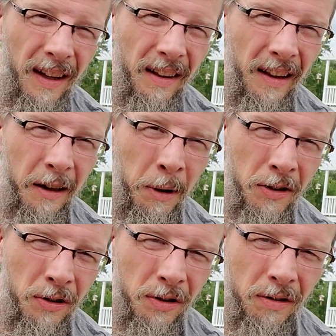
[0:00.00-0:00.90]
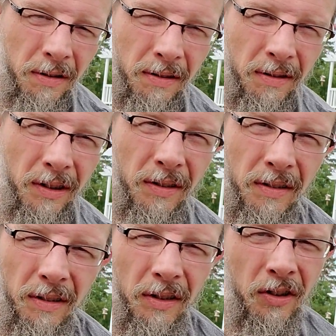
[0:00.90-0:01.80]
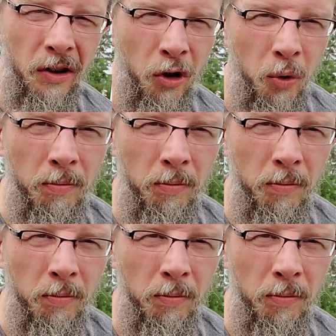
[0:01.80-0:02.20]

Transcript: Thank you much. See you soon.